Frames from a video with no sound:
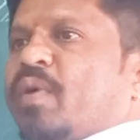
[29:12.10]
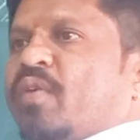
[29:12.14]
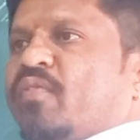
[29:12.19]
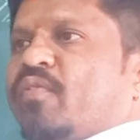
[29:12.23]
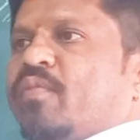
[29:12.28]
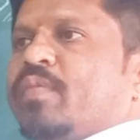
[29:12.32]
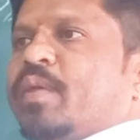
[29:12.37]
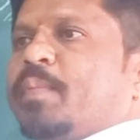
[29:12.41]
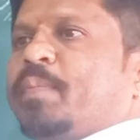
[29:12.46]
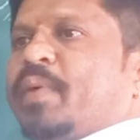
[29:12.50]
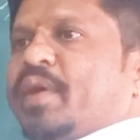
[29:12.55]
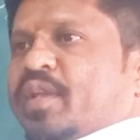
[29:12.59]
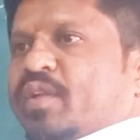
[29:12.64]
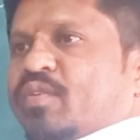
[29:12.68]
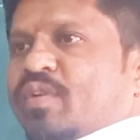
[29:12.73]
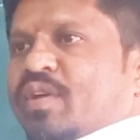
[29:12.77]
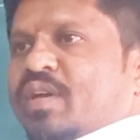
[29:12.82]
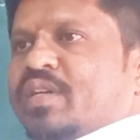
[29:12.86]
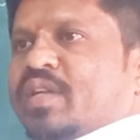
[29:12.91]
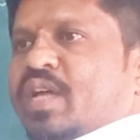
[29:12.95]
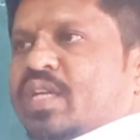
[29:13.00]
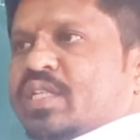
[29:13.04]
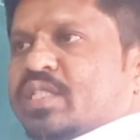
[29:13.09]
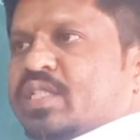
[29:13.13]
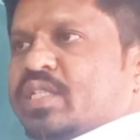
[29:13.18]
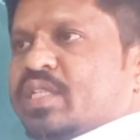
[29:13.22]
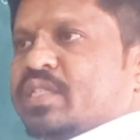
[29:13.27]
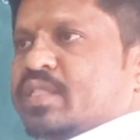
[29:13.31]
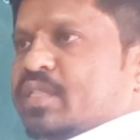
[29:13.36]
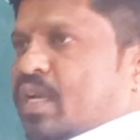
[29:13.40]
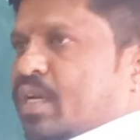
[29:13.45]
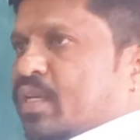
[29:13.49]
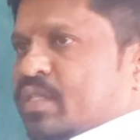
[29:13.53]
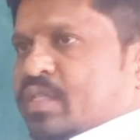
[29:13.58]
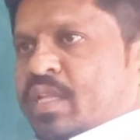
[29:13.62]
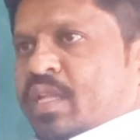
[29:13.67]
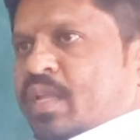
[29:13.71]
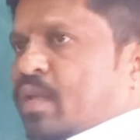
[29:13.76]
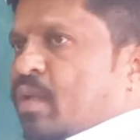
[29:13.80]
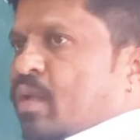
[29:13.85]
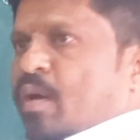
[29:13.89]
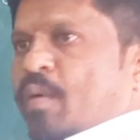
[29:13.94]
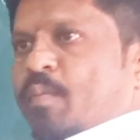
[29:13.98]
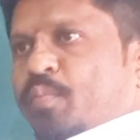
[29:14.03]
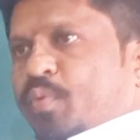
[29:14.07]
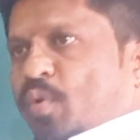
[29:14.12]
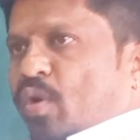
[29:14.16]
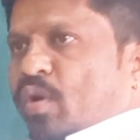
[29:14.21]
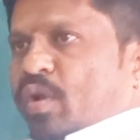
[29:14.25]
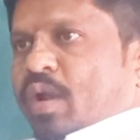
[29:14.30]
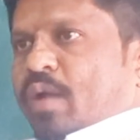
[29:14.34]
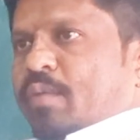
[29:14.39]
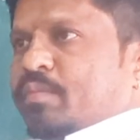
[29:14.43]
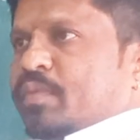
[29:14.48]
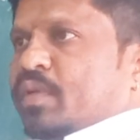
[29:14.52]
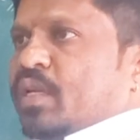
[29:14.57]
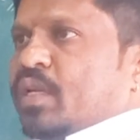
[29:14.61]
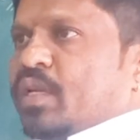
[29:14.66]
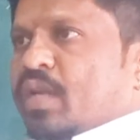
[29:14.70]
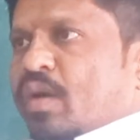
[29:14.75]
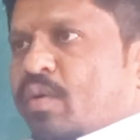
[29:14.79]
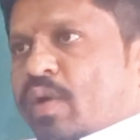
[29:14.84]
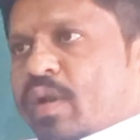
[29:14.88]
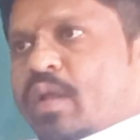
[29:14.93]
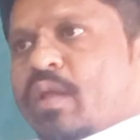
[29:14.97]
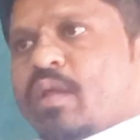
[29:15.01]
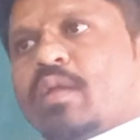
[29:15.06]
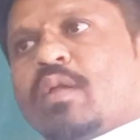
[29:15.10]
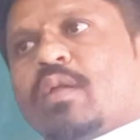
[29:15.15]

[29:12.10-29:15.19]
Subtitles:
perform the particular task is called the program. In our